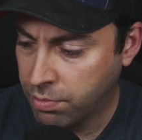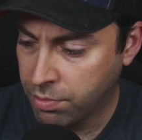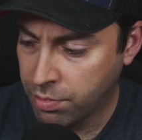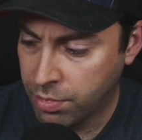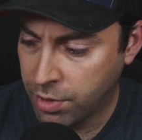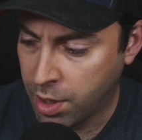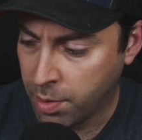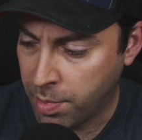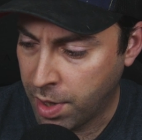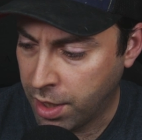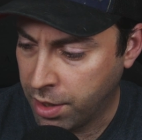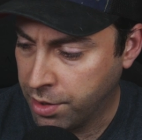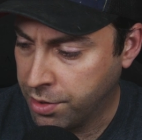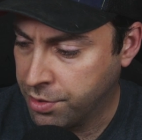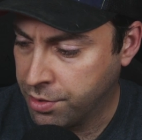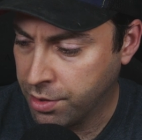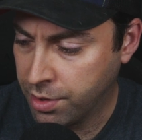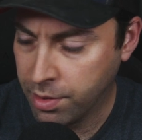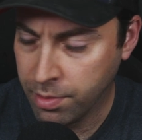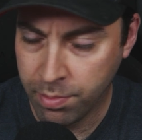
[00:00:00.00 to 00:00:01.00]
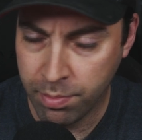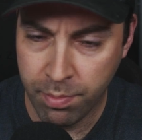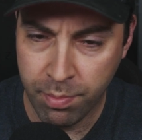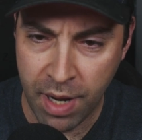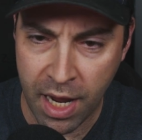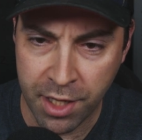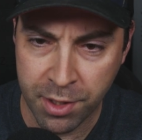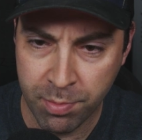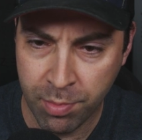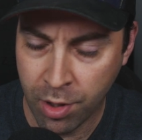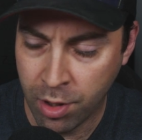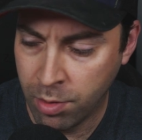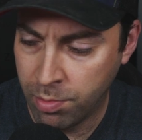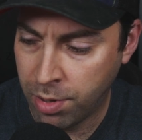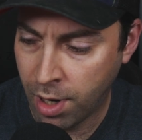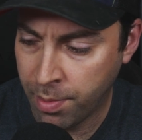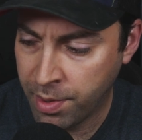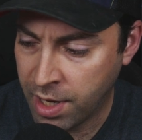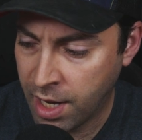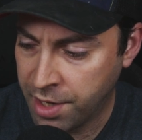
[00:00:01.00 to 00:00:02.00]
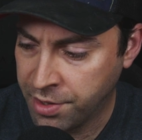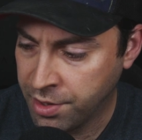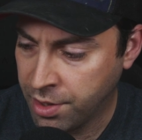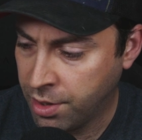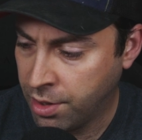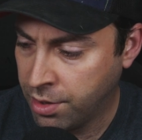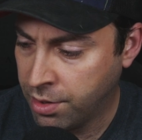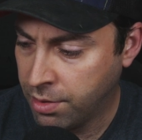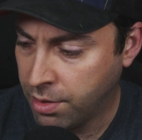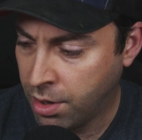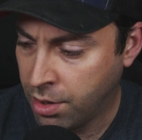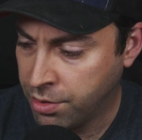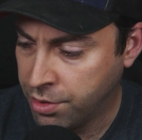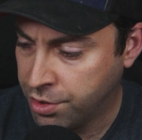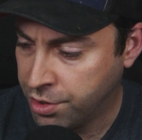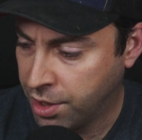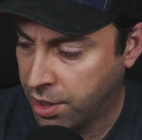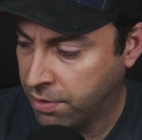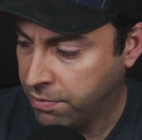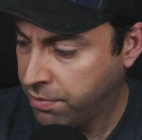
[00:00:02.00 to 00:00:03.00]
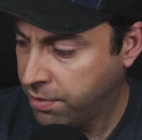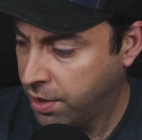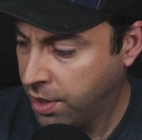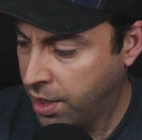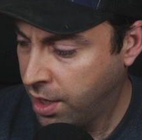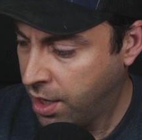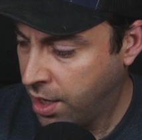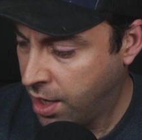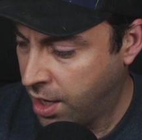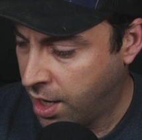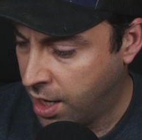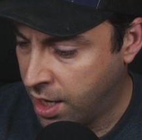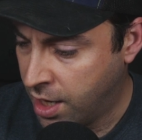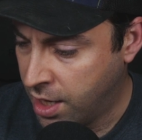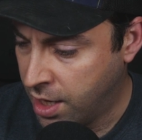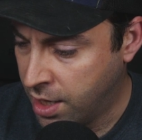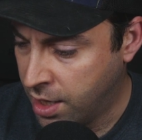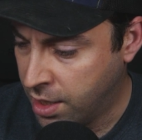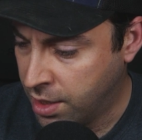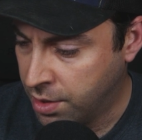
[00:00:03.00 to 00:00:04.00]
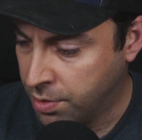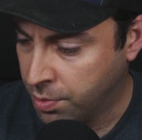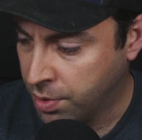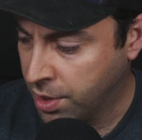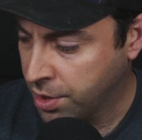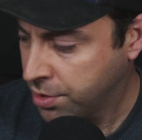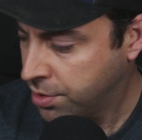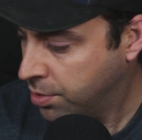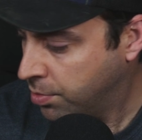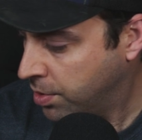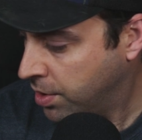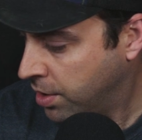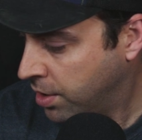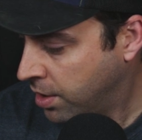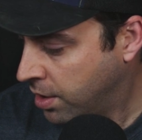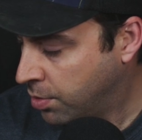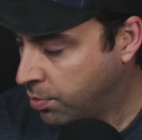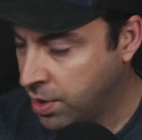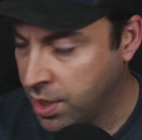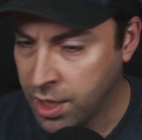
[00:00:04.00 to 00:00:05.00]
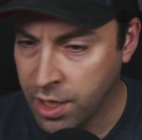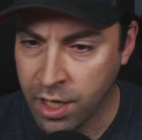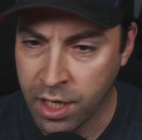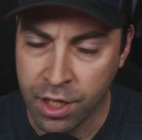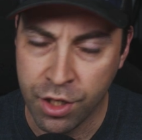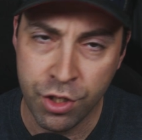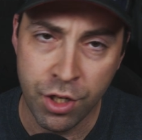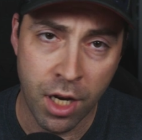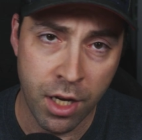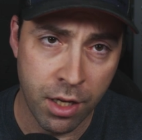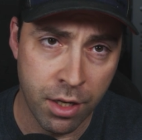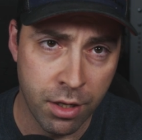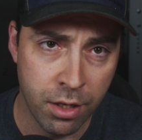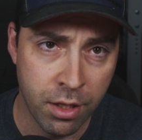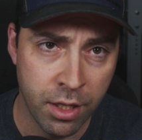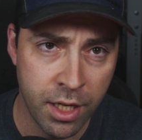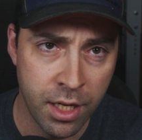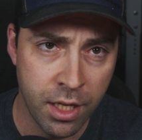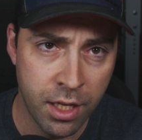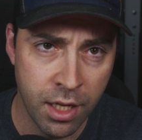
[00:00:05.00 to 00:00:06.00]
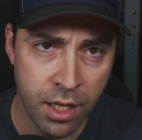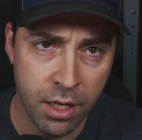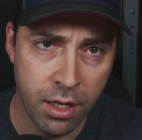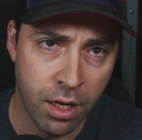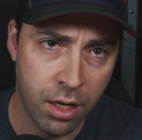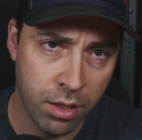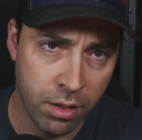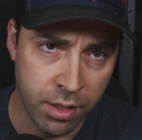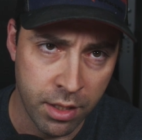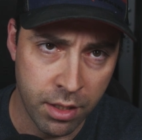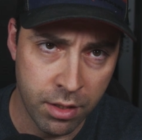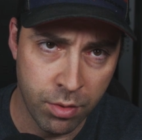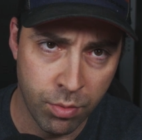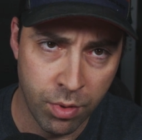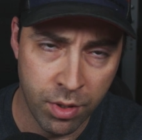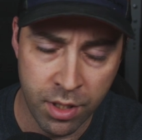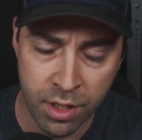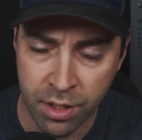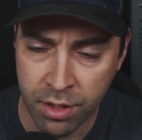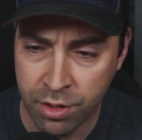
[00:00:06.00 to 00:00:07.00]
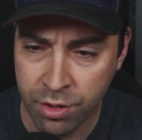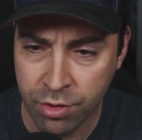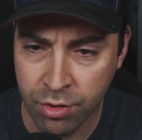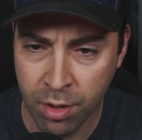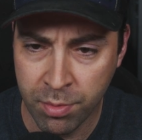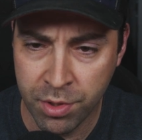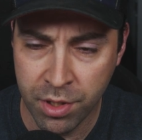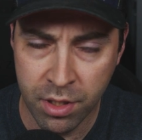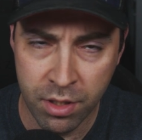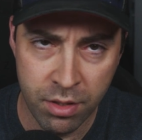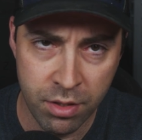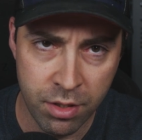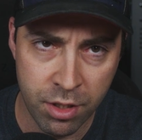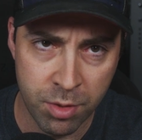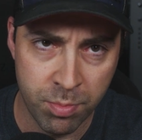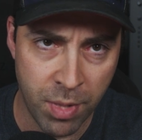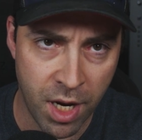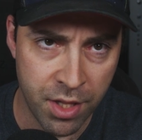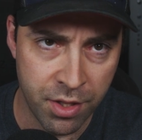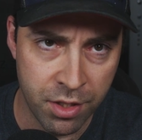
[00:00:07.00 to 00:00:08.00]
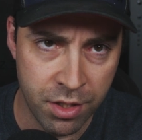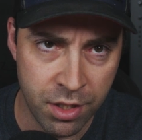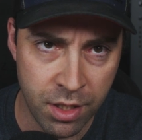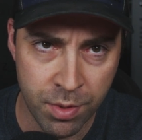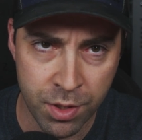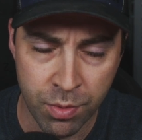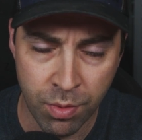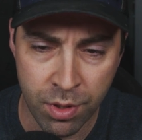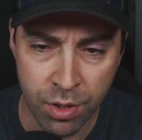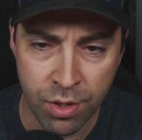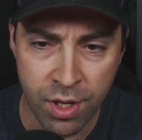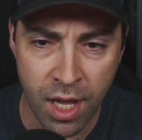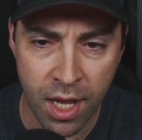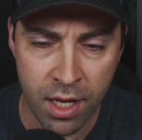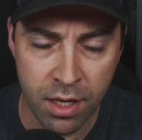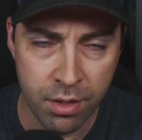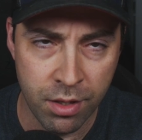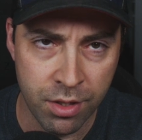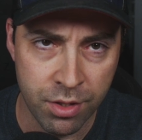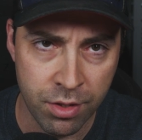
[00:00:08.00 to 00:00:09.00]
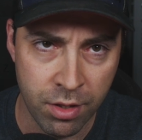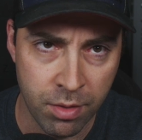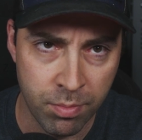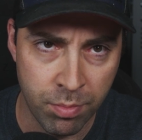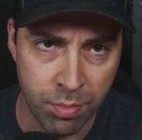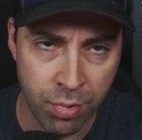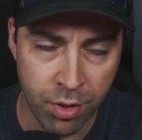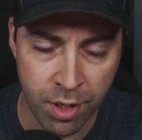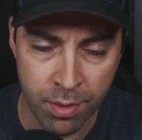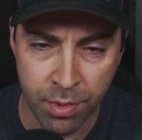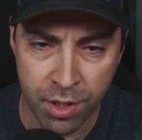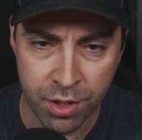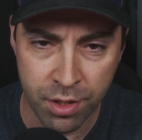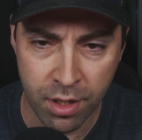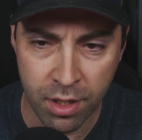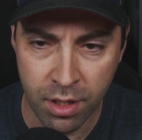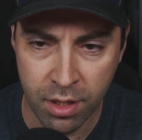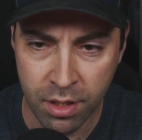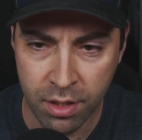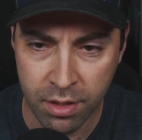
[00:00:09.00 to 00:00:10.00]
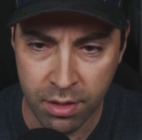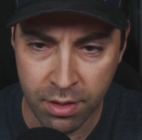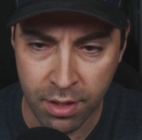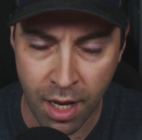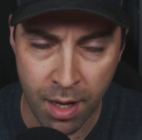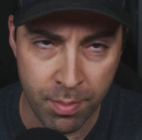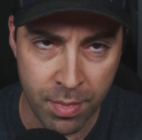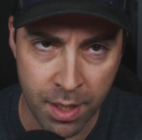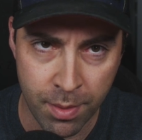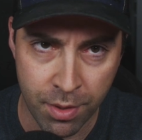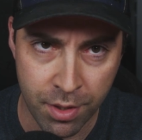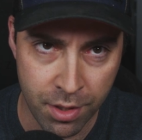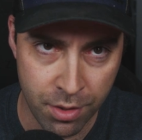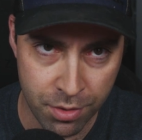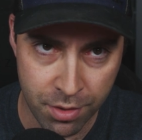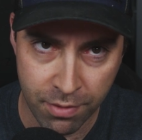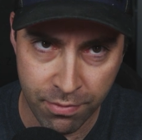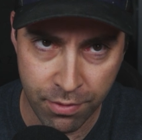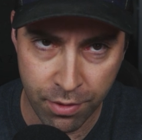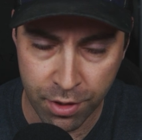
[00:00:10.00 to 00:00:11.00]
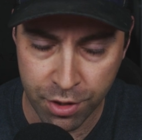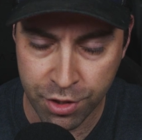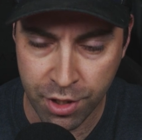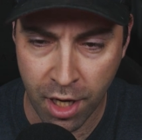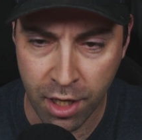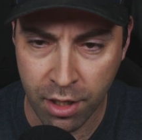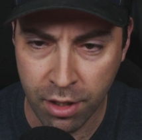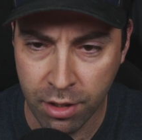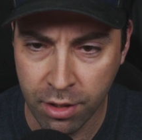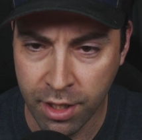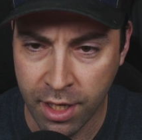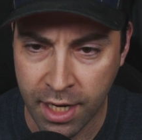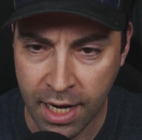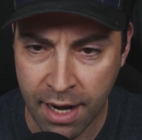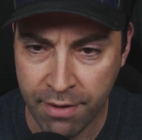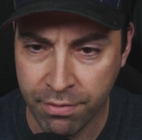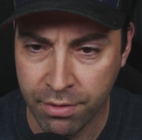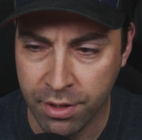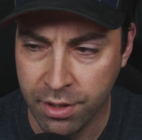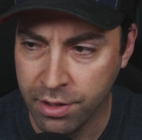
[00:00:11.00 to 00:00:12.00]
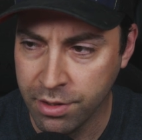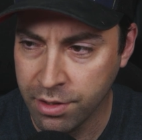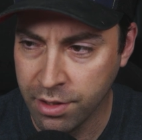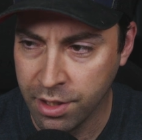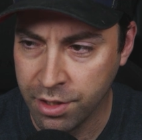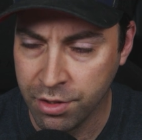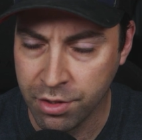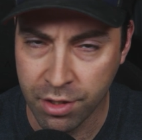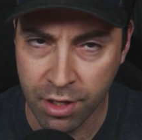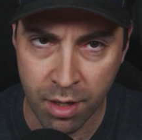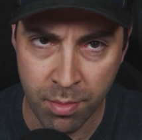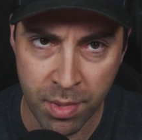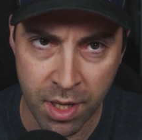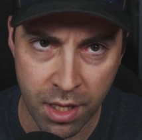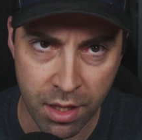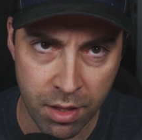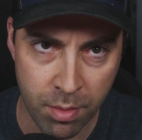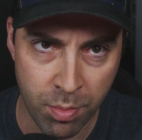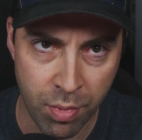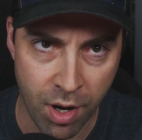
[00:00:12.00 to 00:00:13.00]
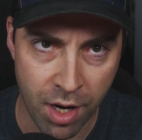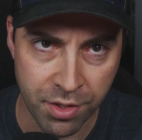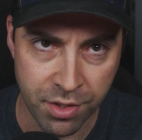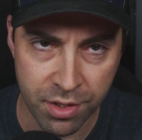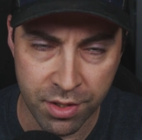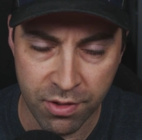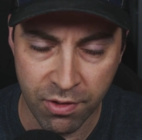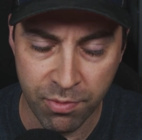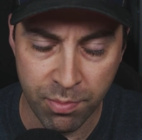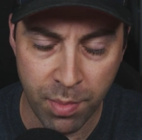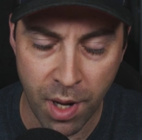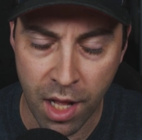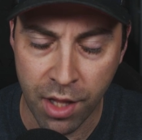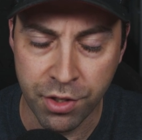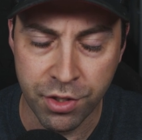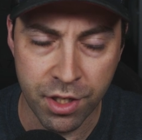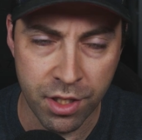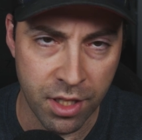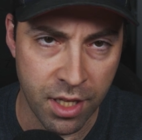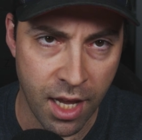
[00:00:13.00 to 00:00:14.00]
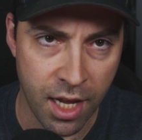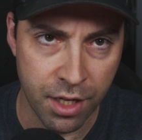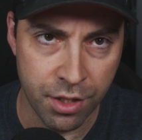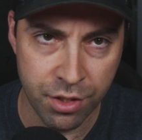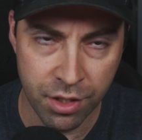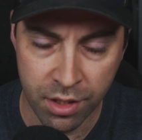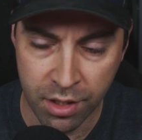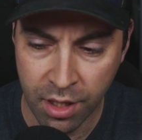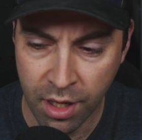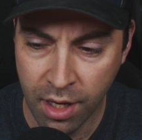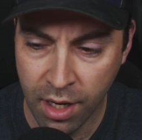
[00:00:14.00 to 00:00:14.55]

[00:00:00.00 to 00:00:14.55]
Cabela's or Bass Pro probably has it on the shelf. And what else do we need? We need a shotgun cleaning kit. I'll link to one in the description. Just buy the cheapest one you can because you're pretty much going to not be able to use it for shotgun cleaning after this. It's just going to make the process of polishing the action